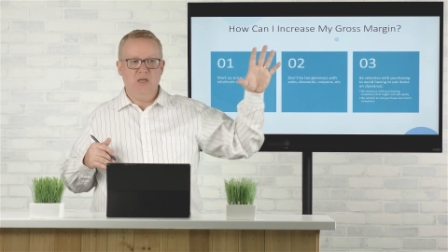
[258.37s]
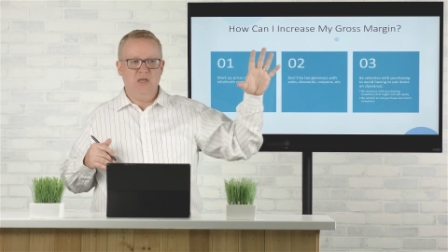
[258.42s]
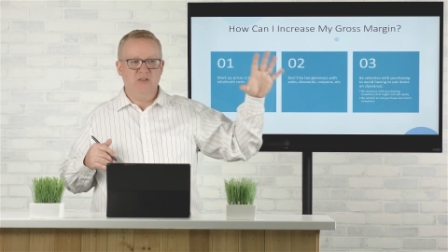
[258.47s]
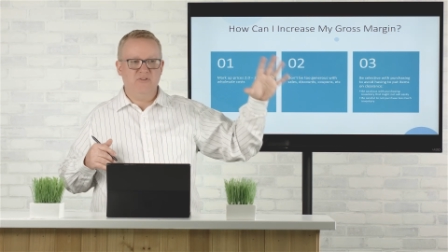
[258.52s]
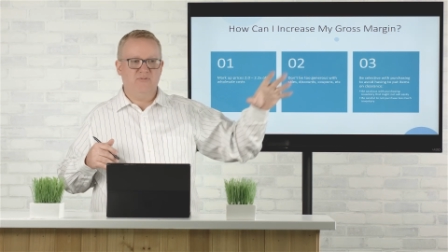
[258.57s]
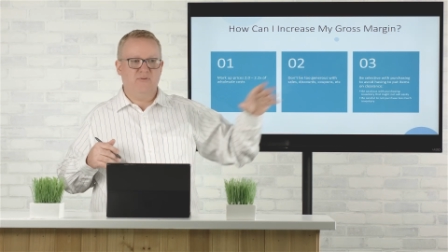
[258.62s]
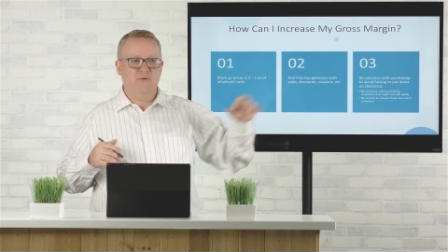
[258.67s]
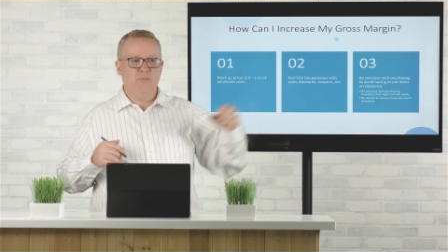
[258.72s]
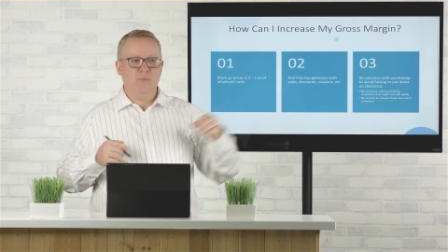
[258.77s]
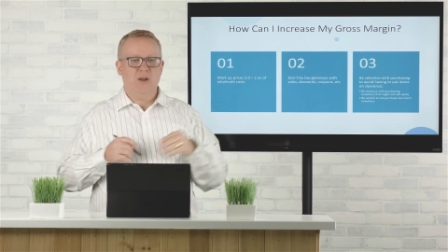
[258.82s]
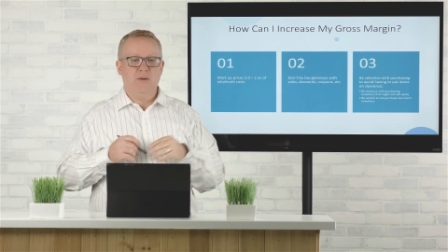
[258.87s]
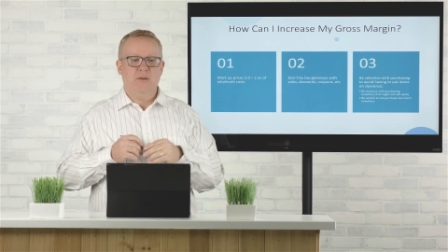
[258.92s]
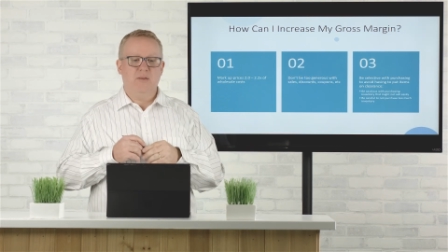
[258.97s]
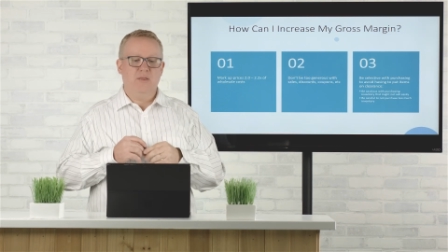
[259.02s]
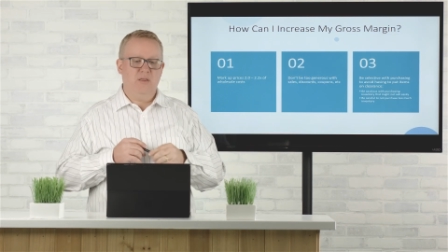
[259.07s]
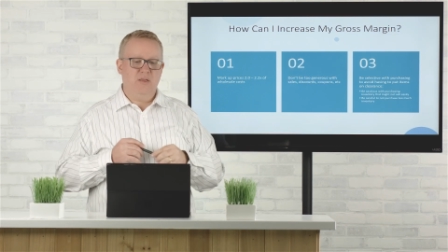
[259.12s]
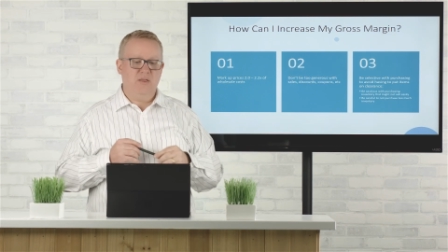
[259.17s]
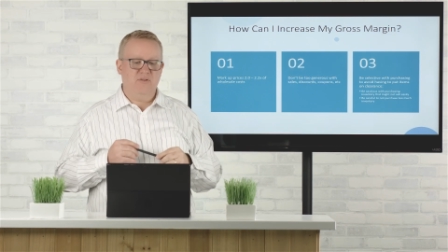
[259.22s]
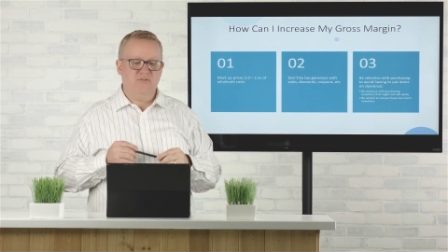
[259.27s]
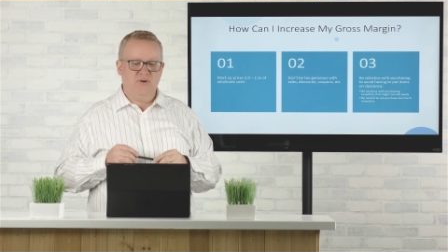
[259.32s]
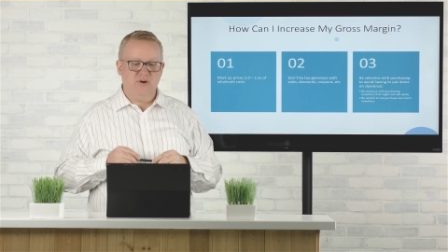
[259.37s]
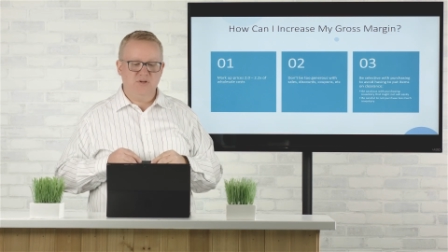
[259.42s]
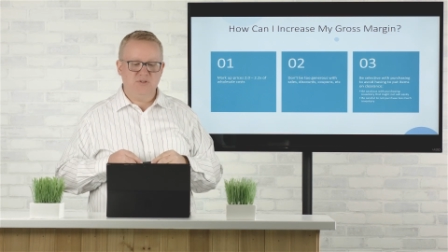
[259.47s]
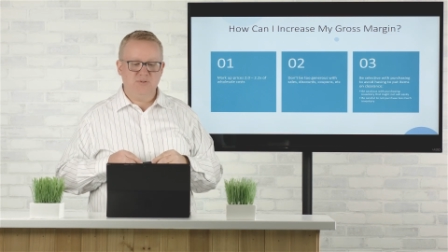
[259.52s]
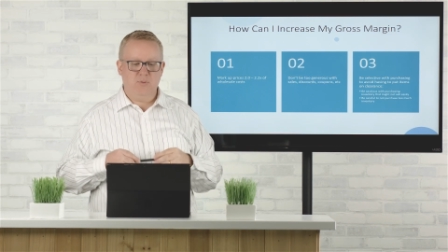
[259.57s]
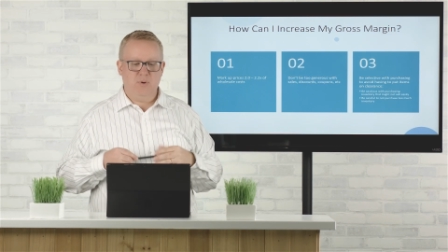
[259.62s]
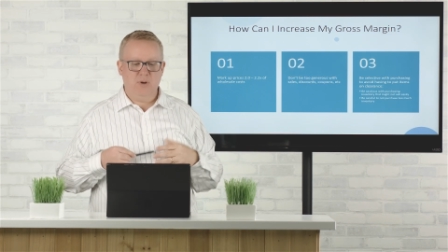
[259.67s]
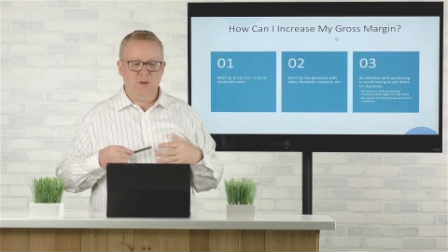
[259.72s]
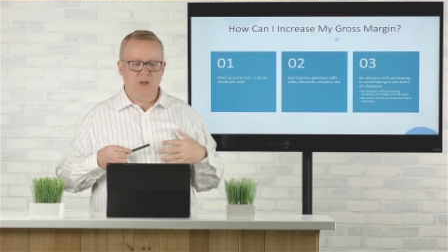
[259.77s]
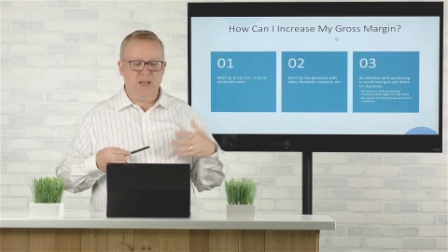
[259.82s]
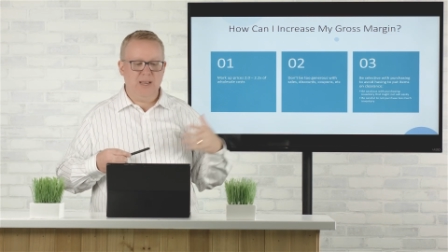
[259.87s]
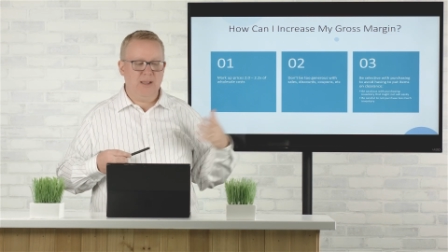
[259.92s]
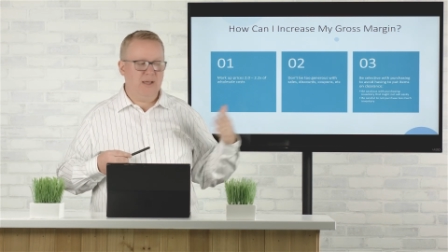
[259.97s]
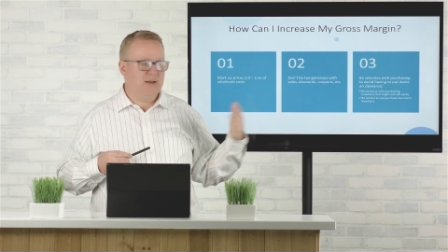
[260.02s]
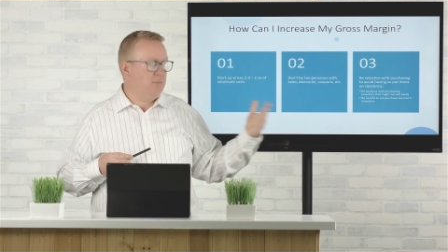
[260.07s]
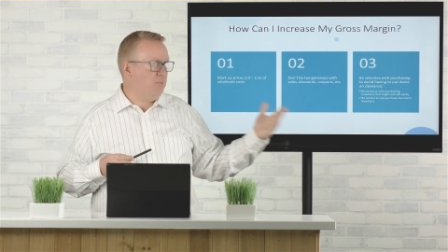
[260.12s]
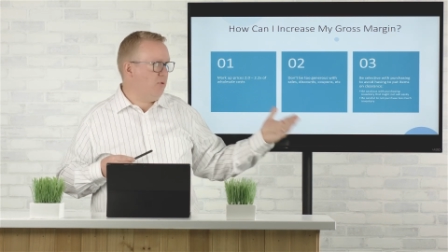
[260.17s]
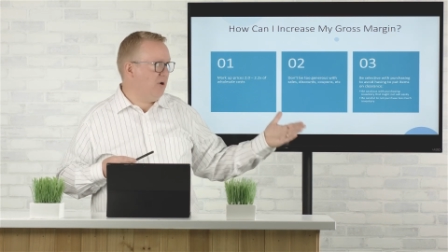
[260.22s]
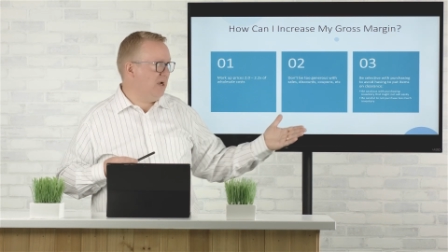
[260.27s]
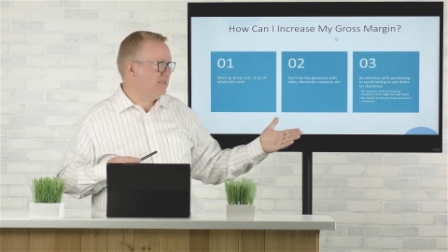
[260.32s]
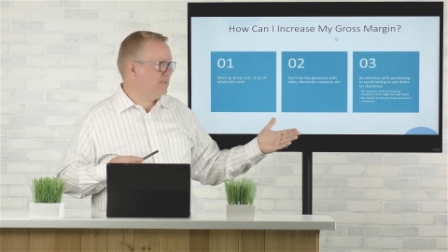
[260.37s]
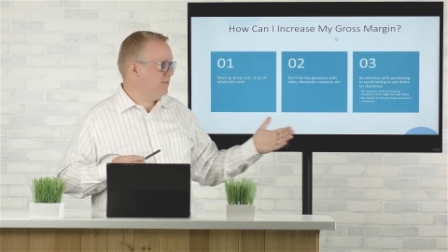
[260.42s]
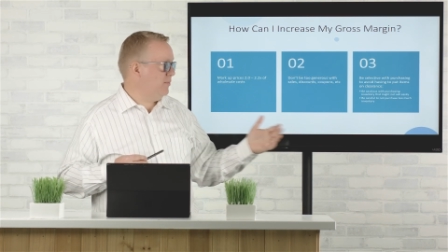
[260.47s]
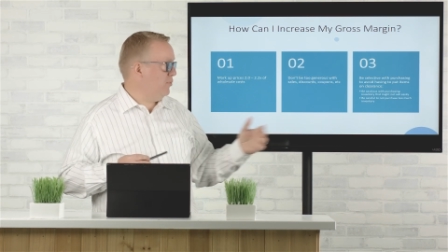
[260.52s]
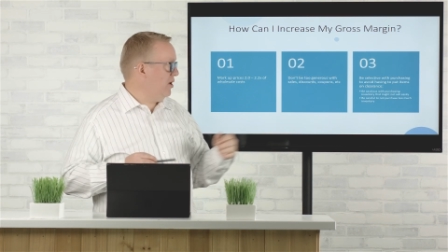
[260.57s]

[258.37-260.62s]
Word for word: as far as what I'm going to price the